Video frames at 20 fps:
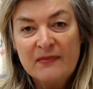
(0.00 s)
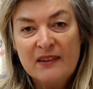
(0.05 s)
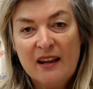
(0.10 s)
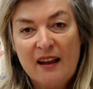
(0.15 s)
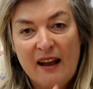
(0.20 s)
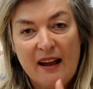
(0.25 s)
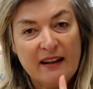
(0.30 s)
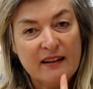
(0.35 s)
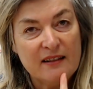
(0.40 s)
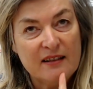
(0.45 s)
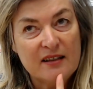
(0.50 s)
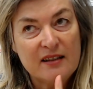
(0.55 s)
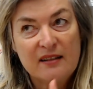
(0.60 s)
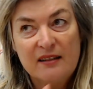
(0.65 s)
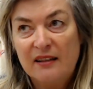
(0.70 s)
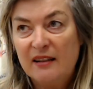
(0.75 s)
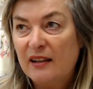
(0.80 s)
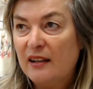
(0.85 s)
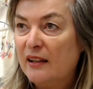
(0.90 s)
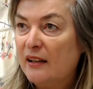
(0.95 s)
And
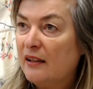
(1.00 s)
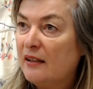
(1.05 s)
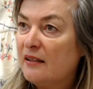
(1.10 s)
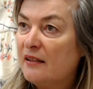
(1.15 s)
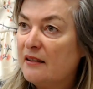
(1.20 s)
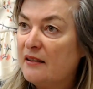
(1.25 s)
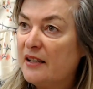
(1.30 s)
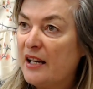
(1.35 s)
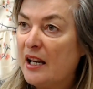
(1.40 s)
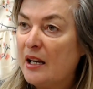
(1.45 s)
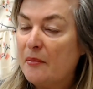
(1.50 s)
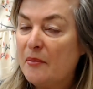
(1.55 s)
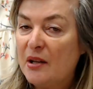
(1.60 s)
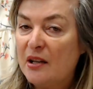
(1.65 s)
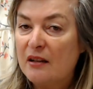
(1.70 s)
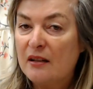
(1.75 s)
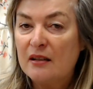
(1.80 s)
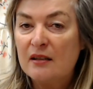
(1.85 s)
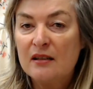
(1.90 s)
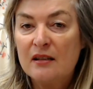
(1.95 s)

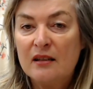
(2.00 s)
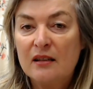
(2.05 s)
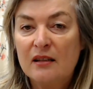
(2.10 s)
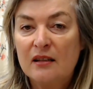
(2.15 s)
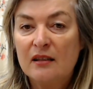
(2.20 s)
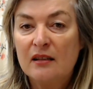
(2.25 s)
Damien